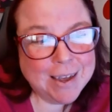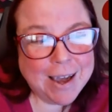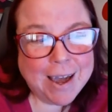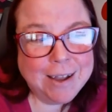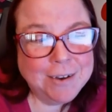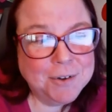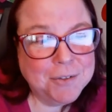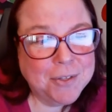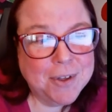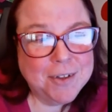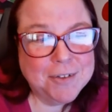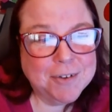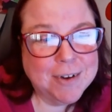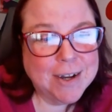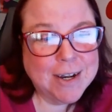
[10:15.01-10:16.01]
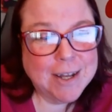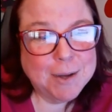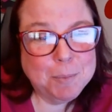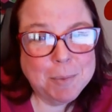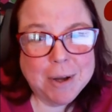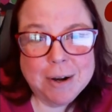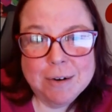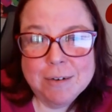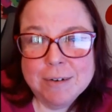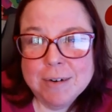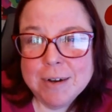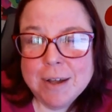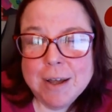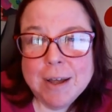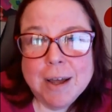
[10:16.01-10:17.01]
I know things are going to get better.
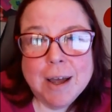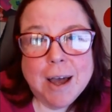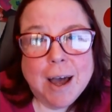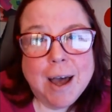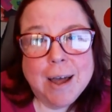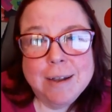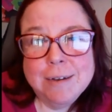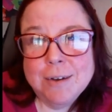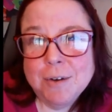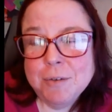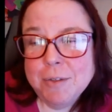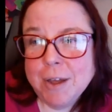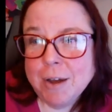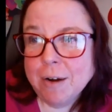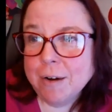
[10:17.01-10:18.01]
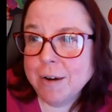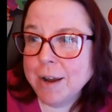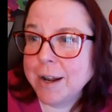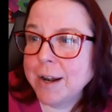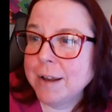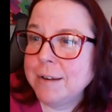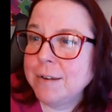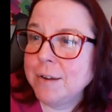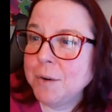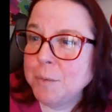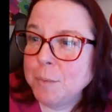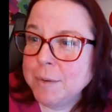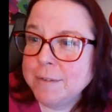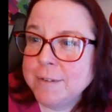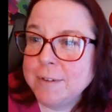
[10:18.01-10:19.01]
I know they are. And I know
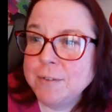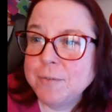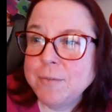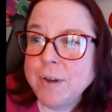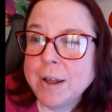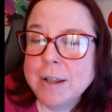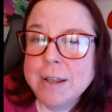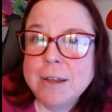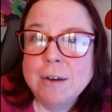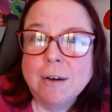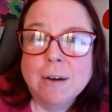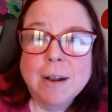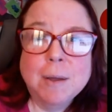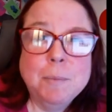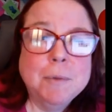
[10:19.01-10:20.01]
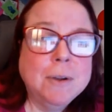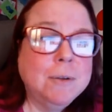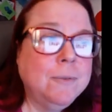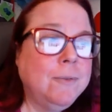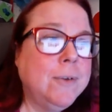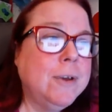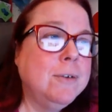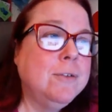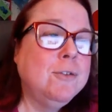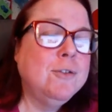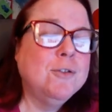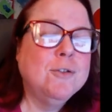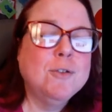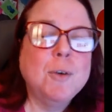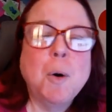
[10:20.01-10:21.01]
once he's finally gone, I'm going to feel
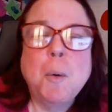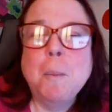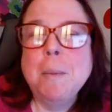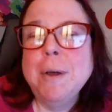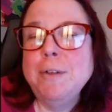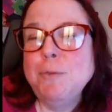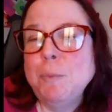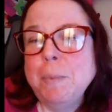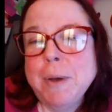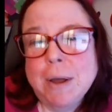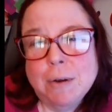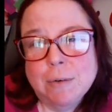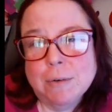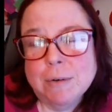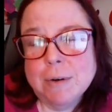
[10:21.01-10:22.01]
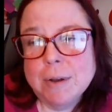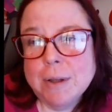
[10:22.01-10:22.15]
so much better.